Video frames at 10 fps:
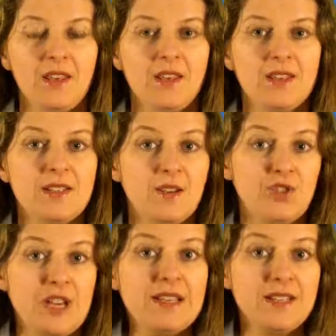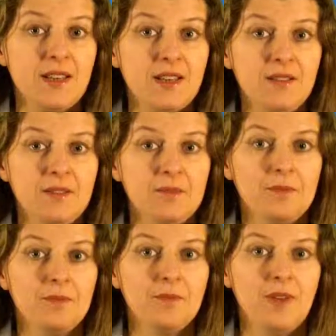Instead of chasing it,
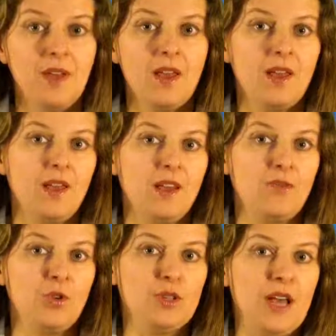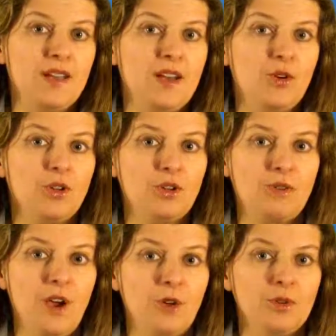if you lie down on the
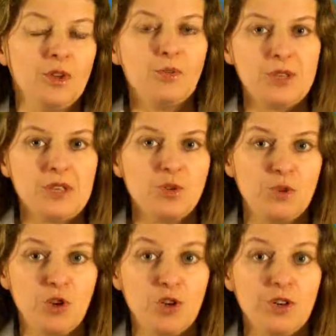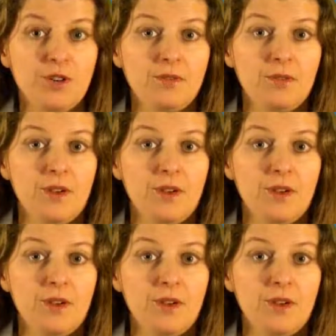ground and pretend to be hurt,